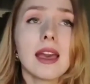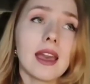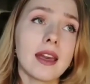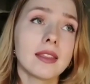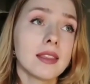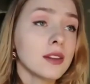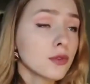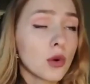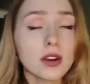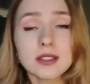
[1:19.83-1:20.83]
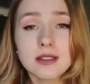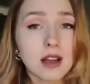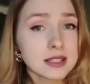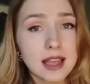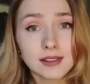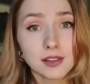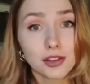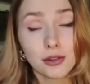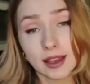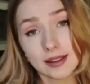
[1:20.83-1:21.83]
And then, of course, not
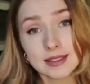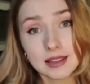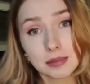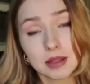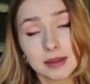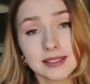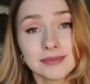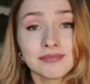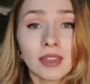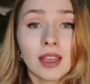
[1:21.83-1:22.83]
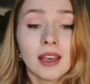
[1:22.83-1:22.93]
sending you any supplement.